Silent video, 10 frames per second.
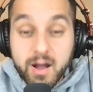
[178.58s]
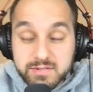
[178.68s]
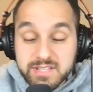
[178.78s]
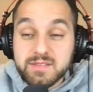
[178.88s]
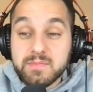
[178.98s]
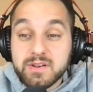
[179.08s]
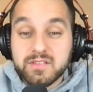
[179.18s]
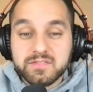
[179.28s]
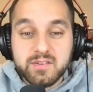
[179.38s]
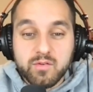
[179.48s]
I was in the middle
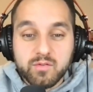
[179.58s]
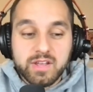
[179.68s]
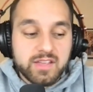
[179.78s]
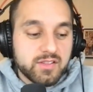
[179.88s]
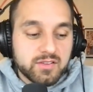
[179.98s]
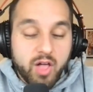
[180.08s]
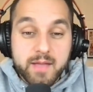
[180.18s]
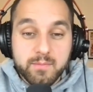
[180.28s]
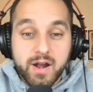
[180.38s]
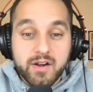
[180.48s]
of in the
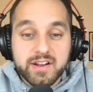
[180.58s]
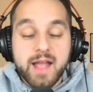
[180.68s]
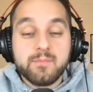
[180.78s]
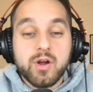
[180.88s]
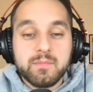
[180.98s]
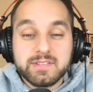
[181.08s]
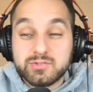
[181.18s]
library. I brought